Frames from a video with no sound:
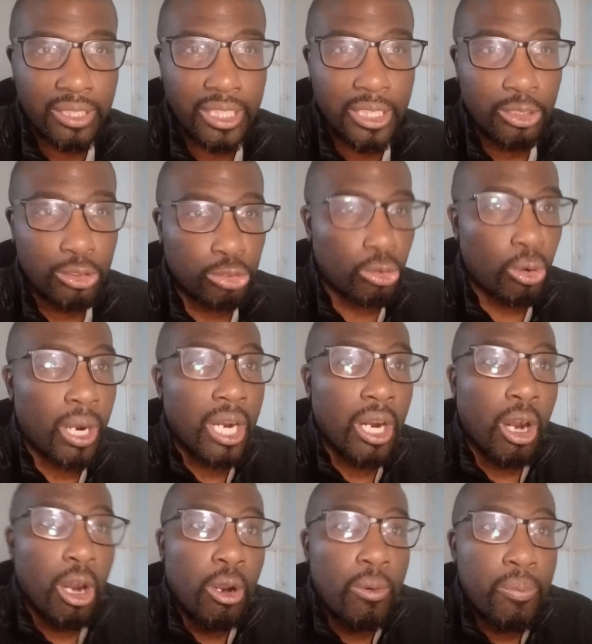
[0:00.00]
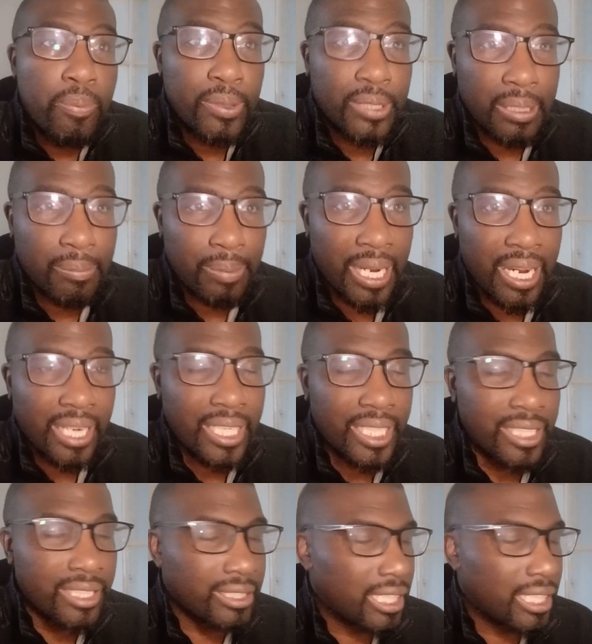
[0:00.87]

He's quite open about it.